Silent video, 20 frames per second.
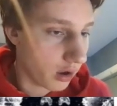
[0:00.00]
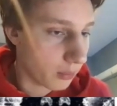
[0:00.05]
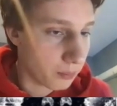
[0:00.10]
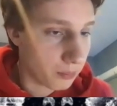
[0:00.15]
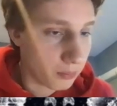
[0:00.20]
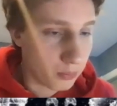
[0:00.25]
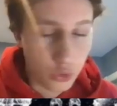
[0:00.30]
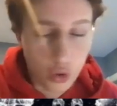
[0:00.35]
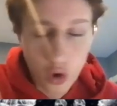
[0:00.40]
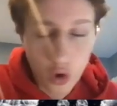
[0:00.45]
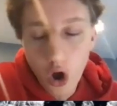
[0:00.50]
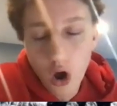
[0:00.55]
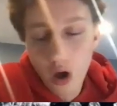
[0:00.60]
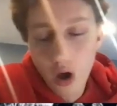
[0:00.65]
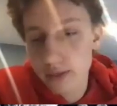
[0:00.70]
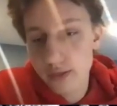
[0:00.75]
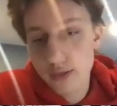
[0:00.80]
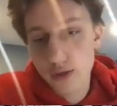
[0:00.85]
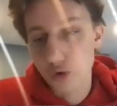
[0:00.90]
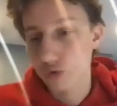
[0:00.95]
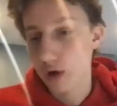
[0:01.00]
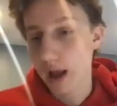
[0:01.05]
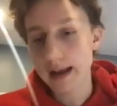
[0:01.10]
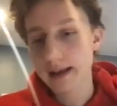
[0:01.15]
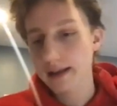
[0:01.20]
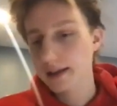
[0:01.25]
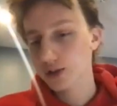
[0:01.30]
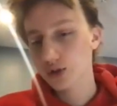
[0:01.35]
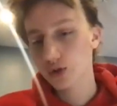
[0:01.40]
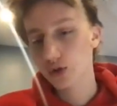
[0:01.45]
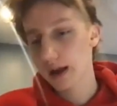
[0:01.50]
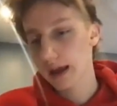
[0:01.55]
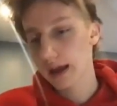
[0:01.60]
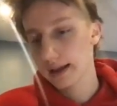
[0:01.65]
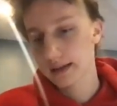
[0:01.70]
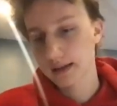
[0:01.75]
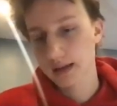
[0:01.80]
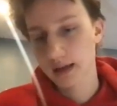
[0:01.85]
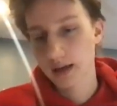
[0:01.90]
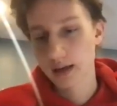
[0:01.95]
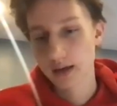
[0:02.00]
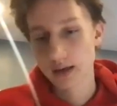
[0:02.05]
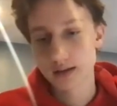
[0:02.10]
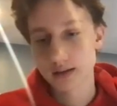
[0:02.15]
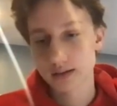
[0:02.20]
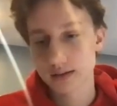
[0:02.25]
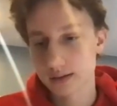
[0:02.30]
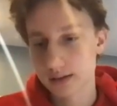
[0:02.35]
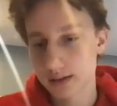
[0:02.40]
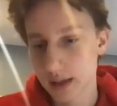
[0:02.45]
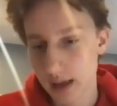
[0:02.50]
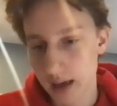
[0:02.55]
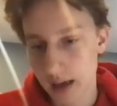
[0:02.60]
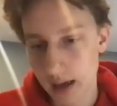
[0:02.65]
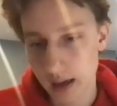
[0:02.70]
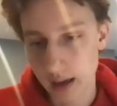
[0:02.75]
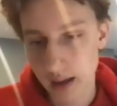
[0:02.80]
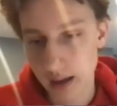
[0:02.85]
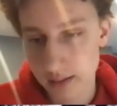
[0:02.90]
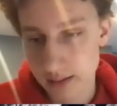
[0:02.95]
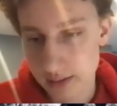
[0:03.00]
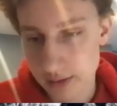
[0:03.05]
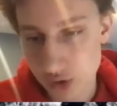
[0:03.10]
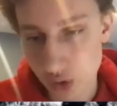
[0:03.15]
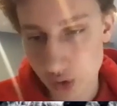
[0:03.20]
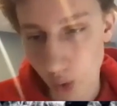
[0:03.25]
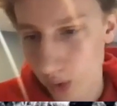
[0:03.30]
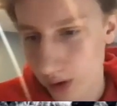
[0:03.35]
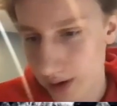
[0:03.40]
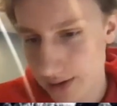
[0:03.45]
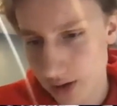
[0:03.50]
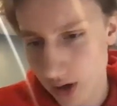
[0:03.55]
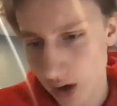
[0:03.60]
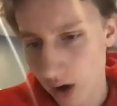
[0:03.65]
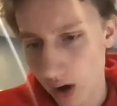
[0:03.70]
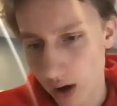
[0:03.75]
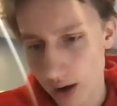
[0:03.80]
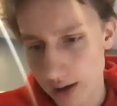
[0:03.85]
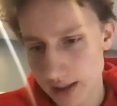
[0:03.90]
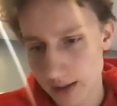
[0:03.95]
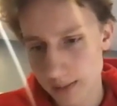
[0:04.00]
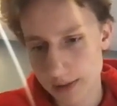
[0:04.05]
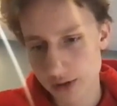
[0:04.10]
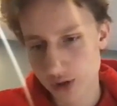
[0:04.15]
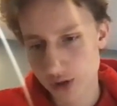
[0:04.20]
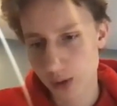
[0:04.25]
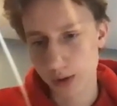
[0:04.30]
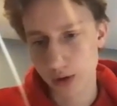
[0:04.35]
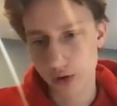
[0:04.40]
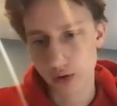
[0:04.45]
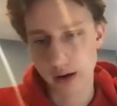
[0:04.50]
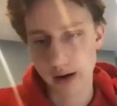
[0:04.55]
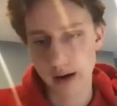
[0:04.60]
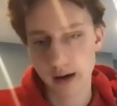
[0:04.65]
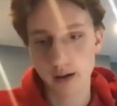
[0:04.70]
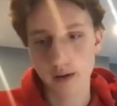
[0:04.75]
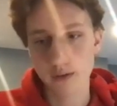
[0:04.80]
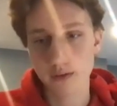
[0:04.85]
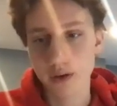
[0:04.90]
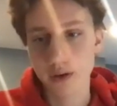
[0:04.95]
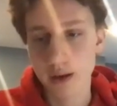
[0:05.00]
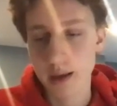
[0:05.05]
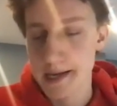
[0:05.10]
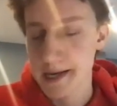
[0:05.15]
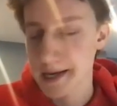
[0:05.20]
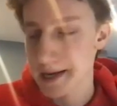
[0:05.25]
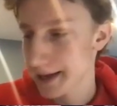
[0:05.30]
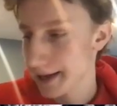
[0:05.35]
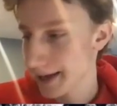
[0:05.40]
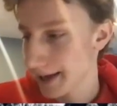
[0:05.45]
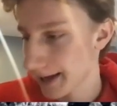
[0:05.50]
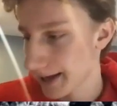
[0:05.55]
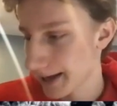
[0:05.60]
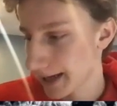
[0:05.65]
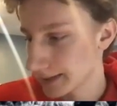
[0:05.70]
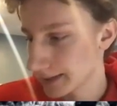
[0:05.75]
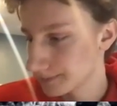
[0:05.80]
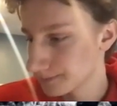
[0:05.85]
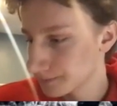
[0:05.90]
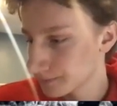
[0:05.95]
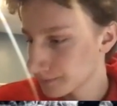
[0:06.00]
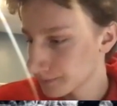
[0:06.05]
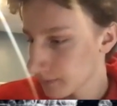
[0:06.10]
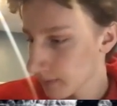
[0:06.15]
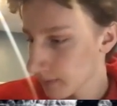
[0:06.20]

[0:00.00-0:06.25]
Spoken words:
the writing is great. The stories are awesome and super creative. But